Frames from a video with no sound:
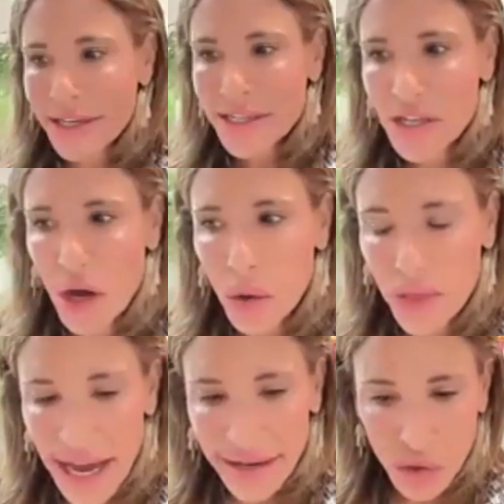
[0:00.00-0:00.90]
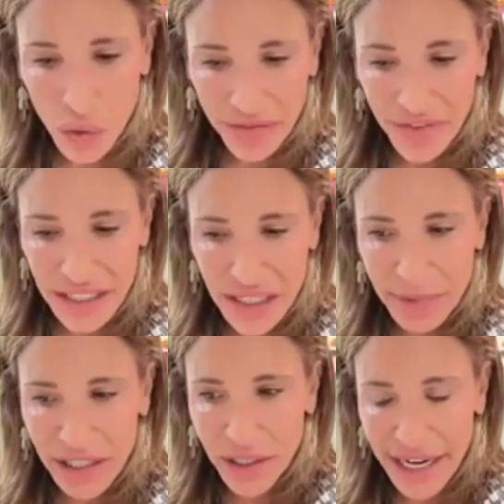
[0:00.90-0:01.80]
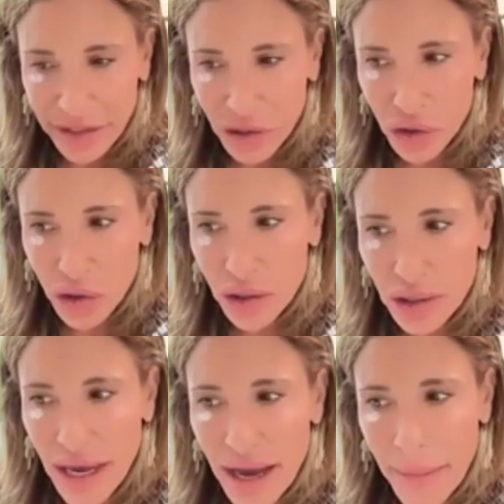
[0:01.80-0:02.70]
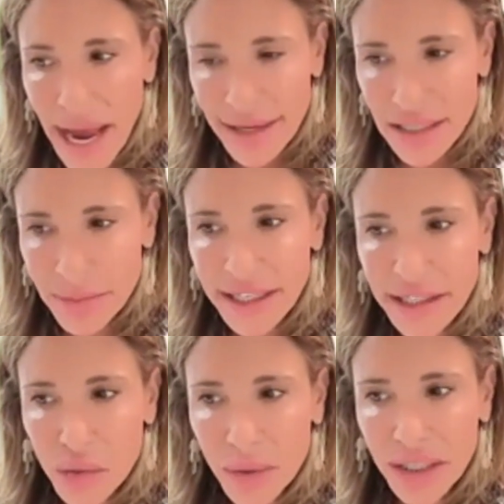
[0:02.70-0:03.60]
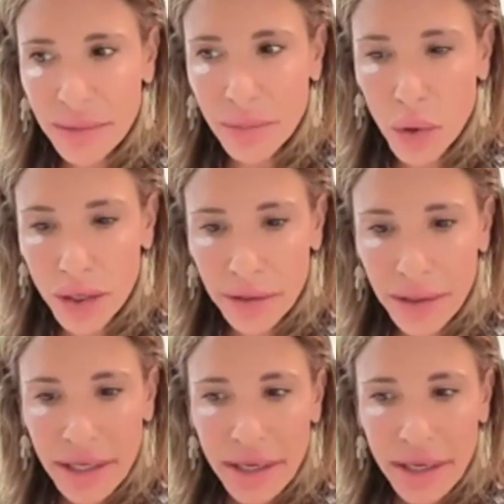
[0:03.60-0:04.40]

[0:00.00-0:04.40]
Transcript: So that sort of experiential aspect is really important.